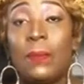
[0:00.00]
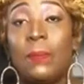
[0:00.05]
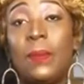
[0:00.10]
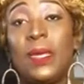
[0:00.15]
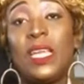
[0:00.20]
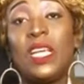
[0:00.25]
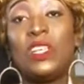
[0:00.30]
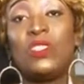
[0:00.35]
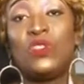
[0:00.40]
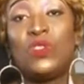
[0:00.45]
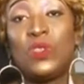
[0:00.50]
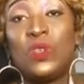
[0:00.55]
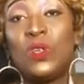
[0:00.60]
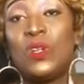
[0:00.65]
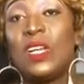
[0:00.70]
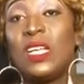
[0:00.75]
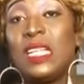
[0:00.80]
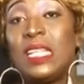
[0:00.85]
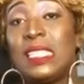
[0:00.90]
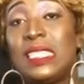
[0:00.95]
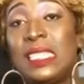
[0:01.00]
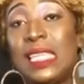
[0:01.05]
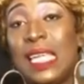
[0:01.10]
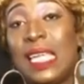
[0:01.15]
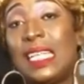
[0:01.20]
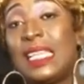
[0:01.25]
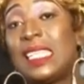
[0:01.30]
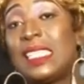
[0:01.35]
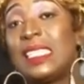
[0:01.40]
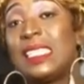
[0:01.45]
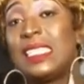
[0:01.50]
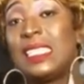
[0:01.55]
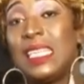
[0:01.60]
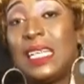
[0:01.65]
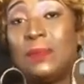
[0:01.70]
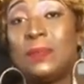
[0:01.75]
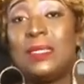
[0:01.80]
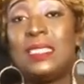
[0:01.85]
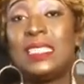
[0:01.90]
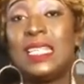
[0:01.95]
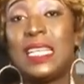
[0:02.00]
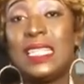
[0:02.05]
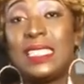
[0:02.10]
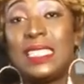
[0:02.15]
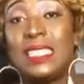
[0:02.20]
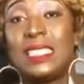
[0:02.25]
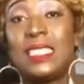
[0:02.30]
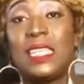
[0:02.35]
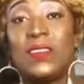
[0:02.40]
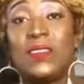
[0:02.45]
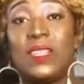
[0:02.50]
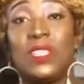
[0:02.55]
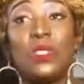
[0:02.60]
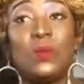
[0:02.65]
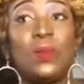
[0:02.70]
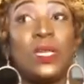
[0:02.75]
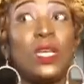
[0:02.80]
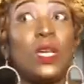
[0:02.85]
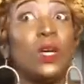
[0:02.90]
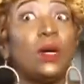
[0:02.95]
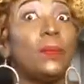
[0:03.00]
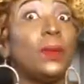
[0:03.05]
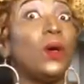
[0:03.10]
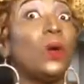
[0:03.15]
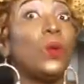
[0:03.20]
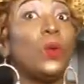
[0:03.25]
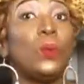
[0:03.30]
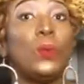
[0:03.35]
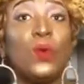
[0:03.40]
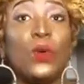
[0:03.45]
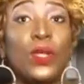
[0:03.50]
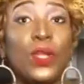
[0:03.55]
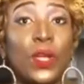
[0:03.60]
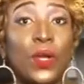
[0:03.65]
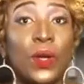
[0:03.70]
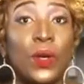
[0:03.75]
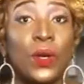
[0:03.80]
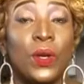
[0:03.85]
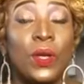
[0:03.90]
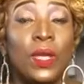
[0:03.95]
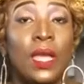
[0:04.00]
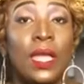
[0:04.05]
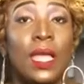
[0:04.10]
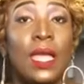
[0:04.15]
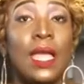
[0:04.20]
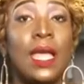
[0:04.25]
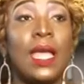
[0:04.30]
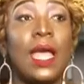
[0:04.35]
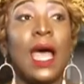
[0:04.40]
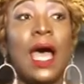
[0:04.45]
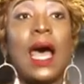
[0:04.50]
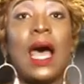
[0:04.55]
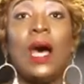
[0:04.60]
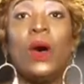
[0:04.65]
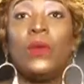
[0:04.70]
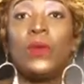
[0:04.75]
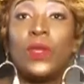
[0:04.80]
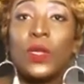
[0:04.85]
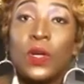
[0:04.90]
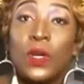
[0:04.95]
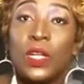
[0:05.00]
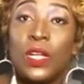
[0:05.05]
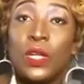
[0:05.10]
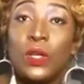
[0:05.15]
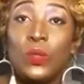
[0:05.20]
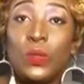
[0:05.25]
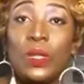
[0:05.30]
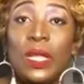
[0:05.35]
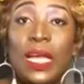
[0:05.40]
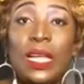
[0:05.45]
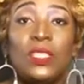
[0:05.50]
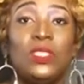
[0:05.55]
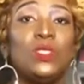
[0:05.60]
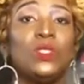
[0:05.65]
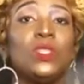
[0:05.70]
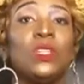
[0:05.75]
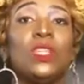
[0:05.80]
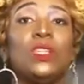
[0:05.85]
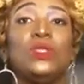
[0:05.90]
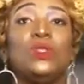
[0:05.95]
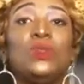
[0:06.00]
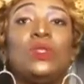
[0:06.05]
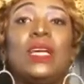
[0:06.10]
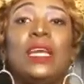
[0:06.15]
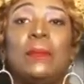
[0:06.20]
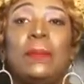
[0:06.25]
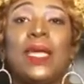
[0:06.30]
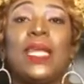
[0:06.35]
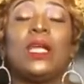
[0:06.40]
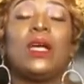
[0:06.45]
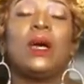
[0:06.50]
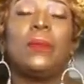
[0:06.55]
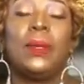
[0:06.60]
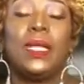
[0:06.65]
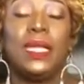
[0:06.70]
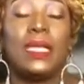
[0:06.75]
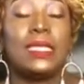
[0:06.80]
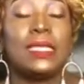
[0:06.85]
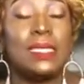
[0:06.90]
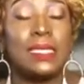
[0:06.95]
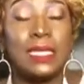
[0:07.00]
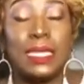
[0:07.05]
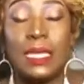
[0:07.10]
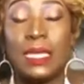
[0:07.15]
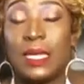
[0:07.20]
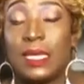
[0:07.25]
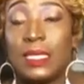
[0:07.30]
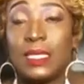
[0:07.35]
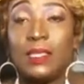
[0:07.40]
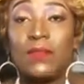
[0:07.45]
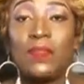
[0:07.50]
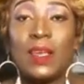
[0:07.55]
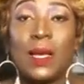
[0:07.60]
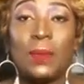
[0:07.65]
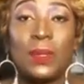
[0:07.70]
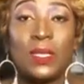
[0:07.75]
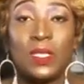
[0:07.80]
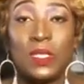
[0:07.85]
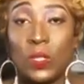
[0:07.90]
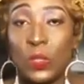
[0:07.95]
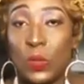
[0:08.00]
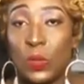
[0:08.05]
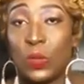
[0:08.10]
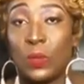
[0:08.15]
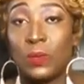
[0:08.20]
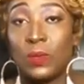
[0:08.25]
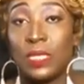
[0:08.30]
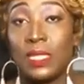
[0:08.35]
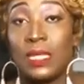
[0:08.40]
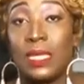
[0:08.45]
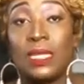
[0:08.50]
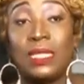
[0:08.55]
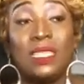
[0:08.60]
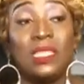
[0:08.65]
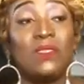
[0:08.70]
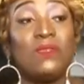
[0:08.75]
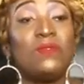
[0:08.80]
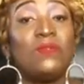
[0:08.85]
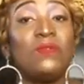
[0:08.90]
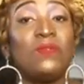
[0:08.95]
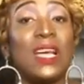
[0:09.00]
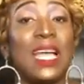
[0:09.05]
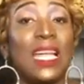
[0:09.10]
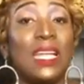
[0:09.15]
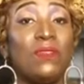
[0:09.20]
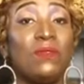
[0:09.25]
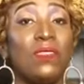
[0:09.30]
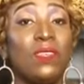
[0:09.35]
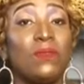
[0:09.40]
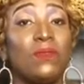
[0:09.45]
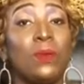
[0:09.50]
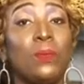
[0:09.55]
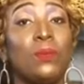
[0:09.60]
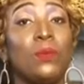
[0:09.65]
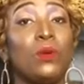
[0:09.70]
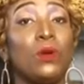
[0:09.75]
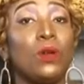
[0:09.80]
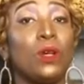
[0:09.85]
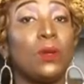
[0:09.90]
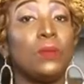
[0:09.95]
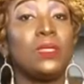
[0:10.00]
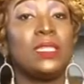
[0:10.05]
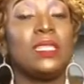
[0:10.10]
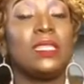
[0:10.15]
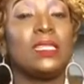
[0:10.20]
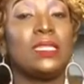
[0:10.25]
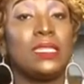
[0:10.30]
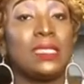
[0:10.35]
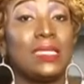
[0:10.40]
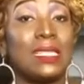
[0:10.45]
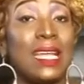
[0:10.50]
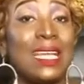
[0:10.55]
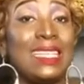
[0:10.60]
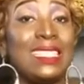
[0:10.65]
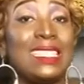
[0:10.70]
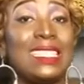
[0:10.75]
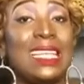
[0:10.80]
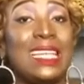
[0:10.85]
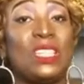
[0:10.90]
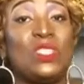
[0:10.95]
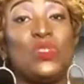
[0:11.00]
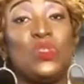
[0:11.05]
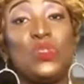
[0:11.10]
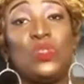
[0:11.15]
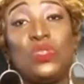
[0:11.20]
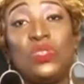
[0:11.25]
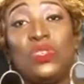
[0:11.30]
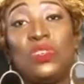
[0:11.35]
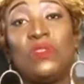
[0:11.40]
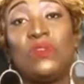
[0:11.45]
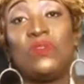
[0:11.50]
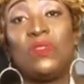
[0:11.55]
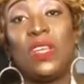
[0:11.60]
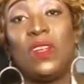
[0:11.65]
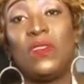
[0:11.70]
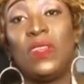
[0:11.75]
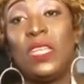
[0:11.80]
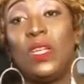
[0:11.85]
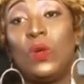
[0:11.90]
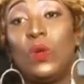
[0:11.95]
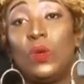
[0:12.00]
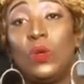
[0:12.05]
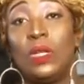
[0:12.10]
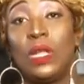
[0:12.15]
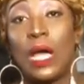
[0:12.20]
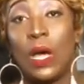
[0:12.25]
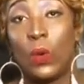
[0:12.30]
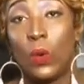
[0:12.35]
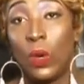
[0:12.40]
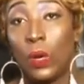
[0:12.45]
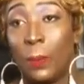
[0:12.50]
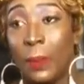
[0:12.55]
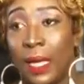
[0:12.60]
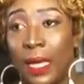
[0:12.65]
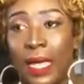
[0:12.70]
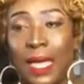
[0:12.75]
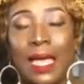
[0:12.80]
Because you're going to take the steps necessary to become a homeowner. How you're going to do that? You're going to do that by coming and seeing us at Fabulous Homes. There are 5 different programs that are designed to get you to your very own home.